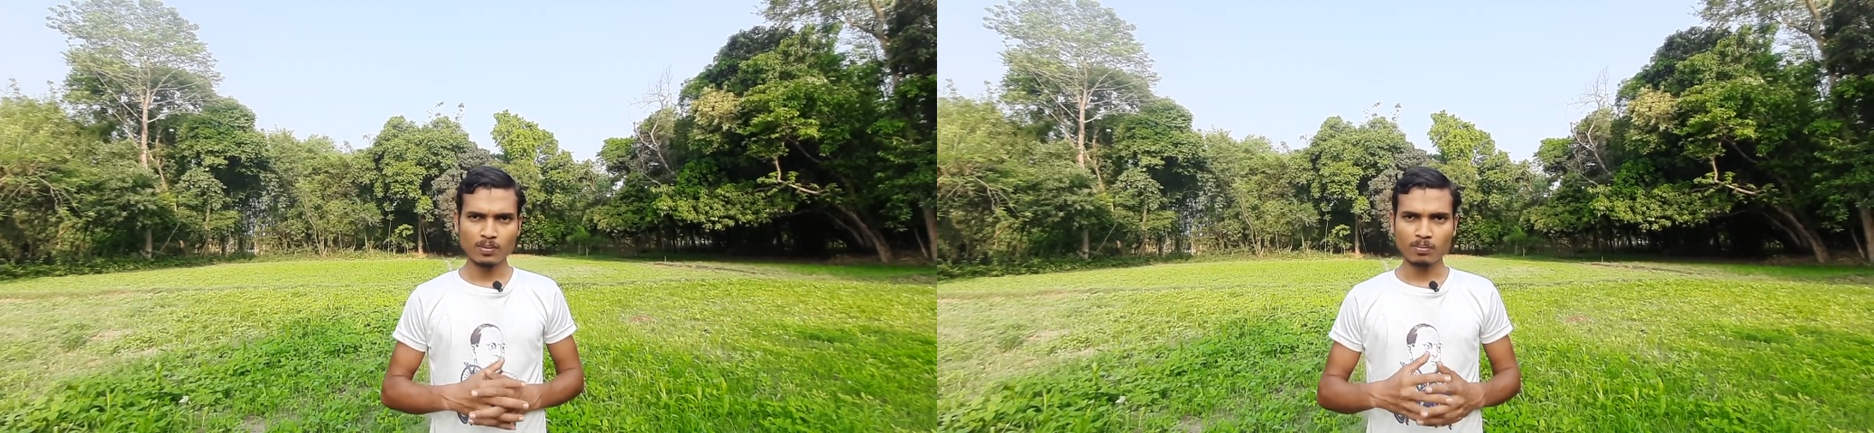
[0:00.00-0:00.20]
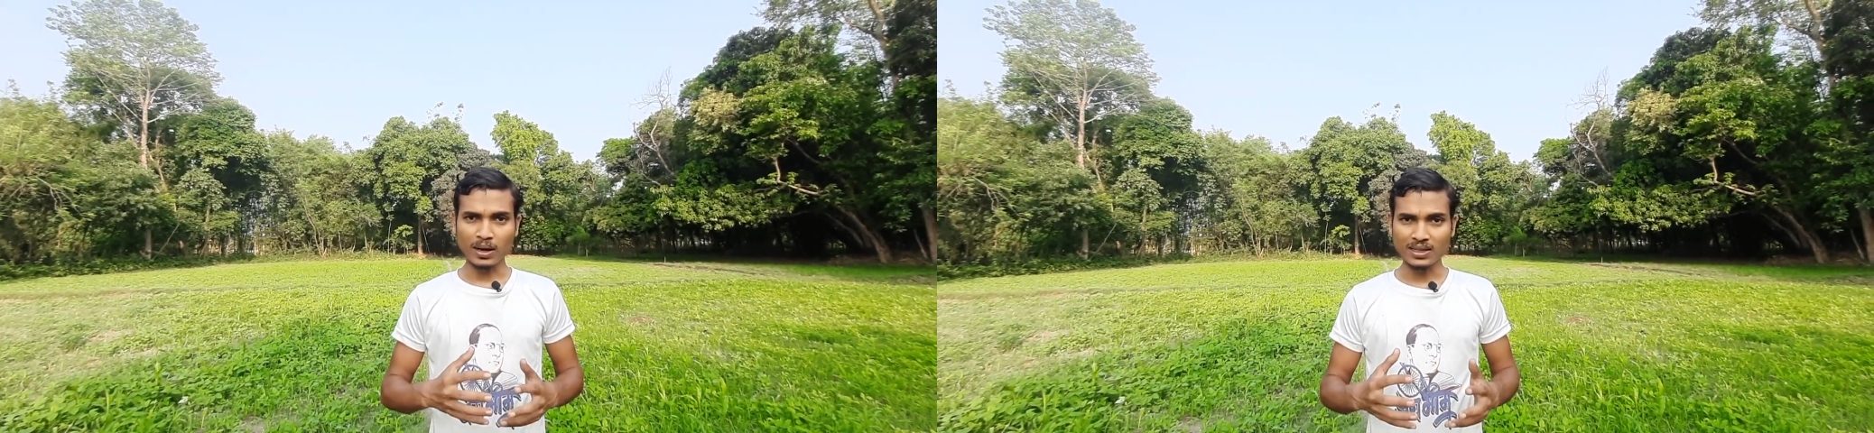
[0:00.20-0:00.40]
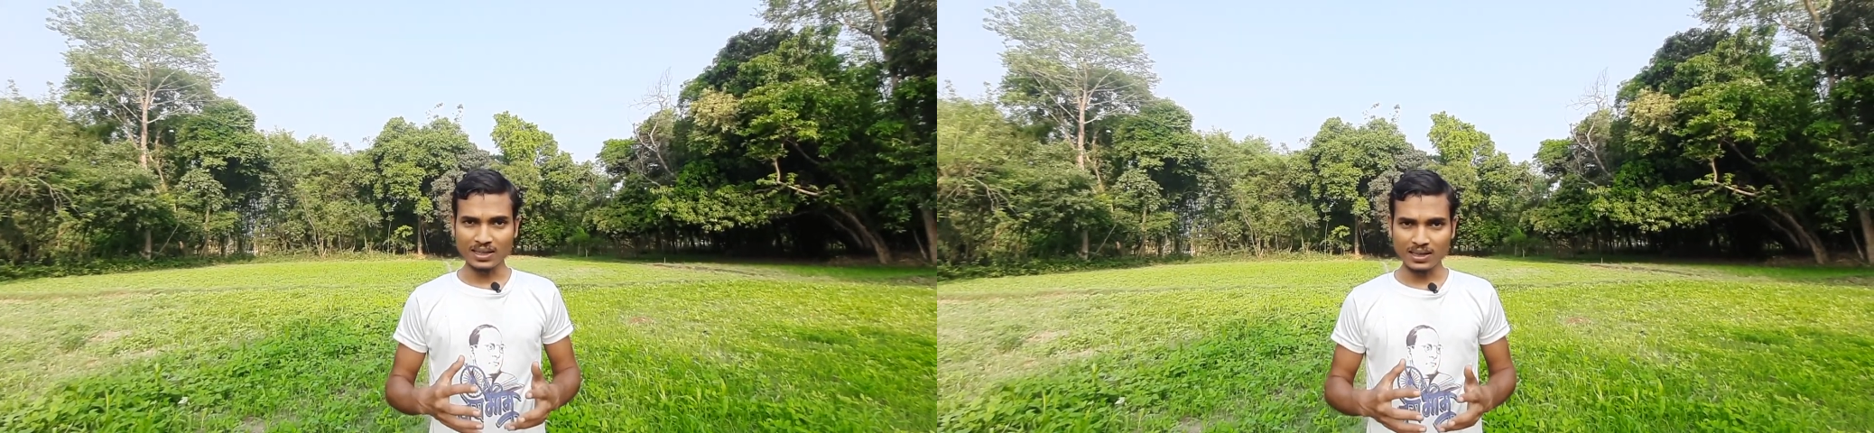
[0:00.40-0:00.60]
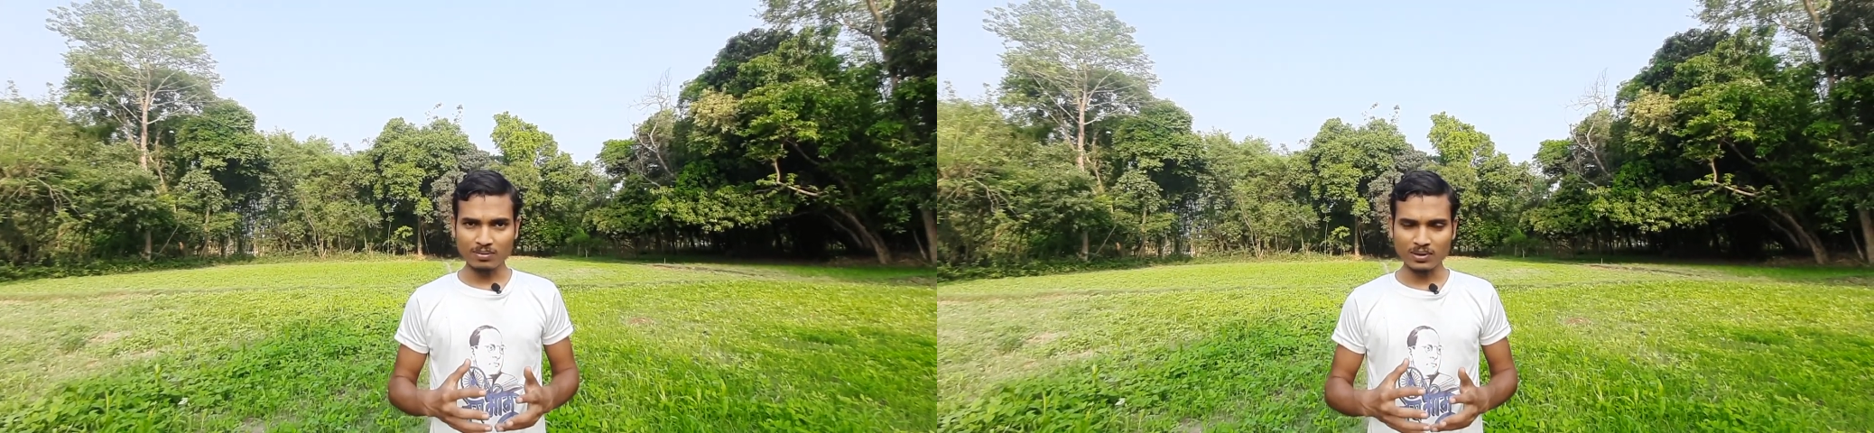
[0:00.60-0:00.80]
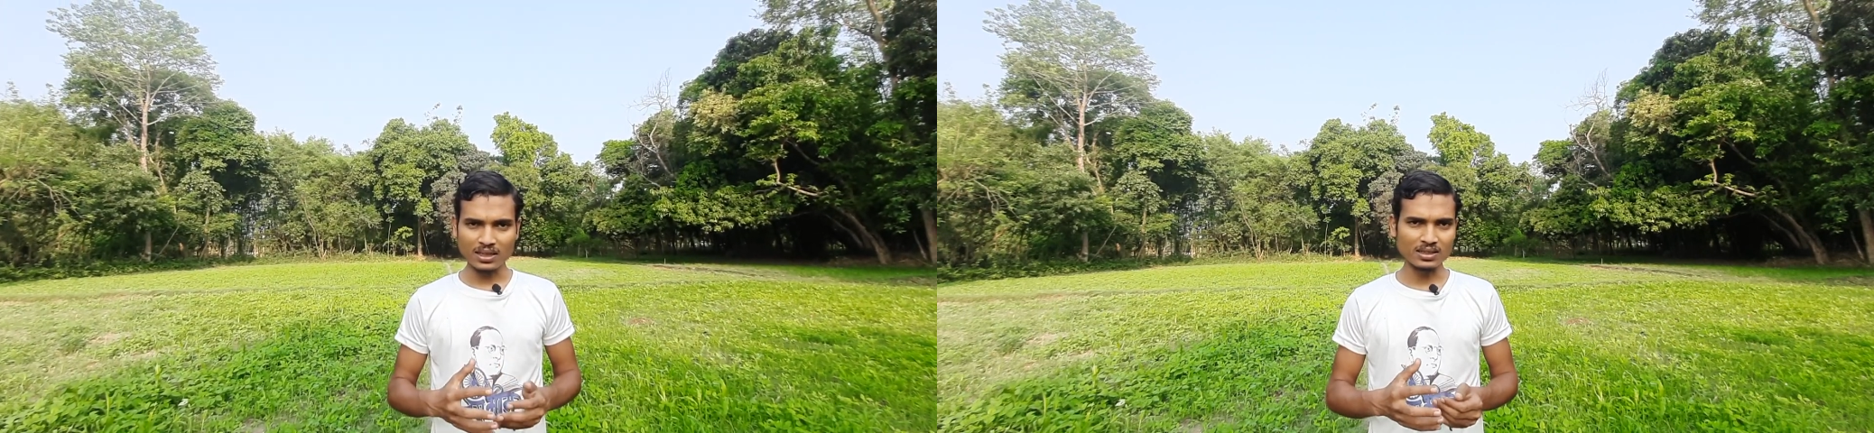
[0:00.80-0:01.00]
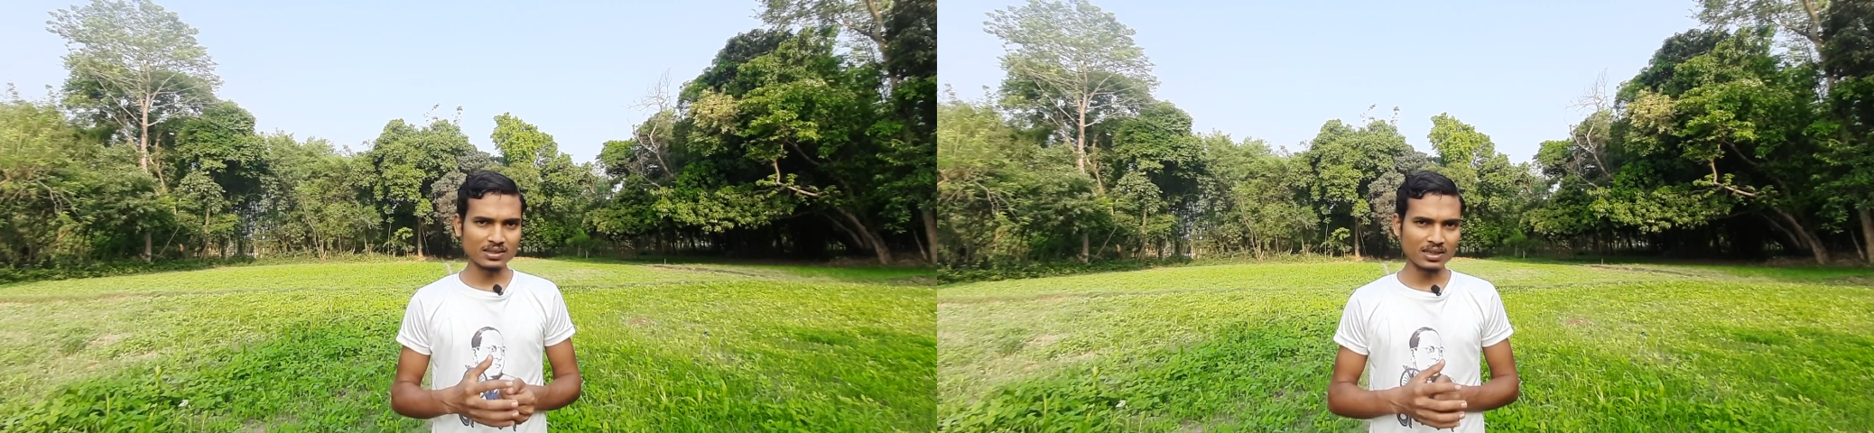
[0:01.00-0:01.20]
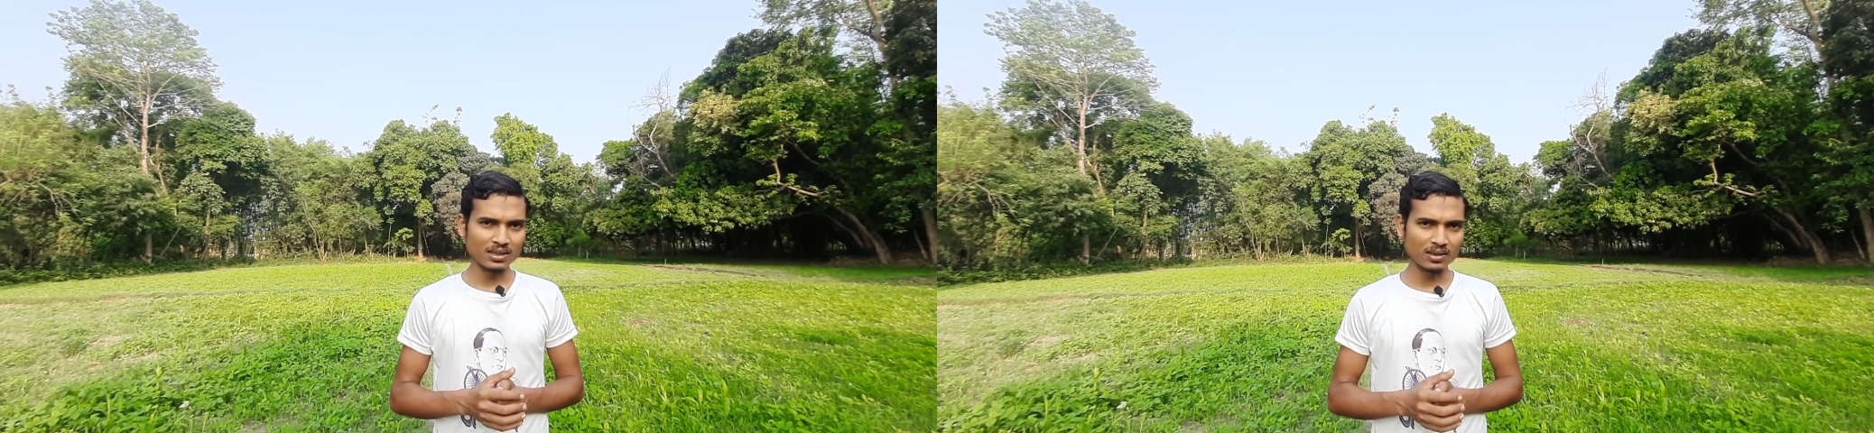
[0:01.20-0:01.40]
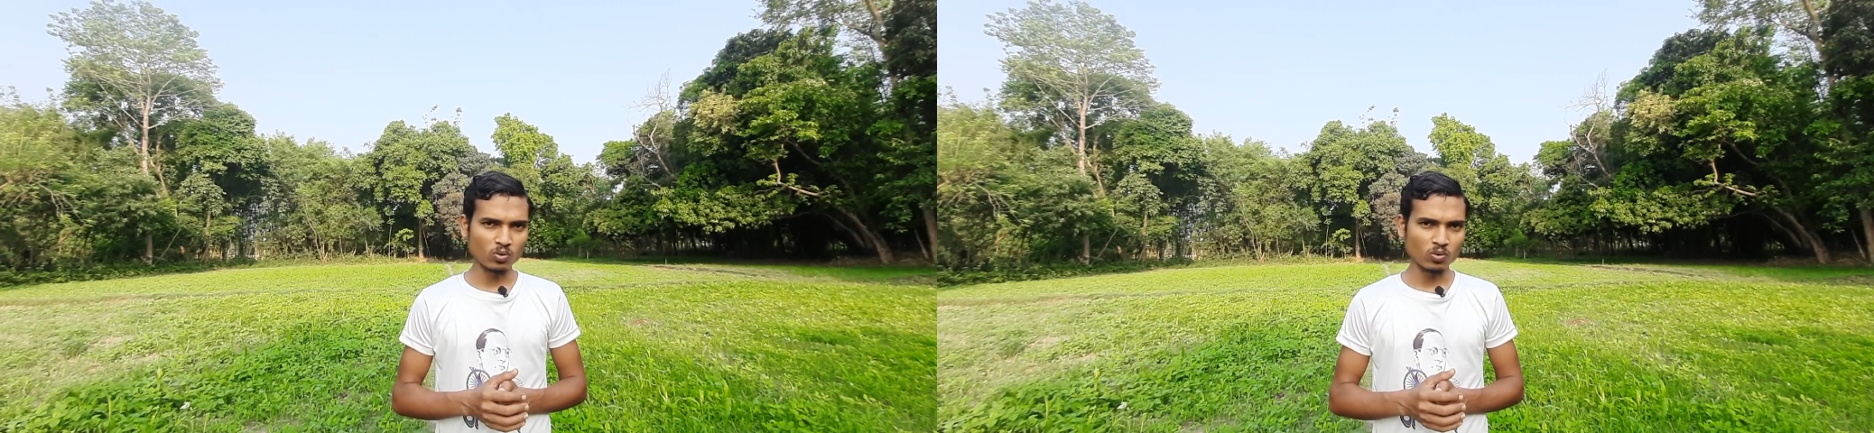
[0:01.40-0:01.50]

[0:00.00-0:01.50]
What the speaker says: By name, it is clear